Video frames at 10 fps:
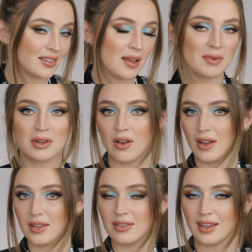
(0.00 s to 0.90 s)
Let me know how
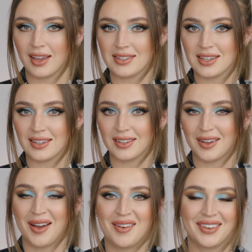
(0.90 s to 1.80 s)
you think I did in the
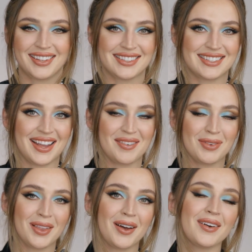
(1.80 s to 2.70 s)
comments down
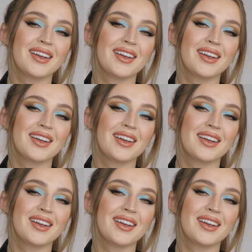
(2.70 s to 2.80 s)
below,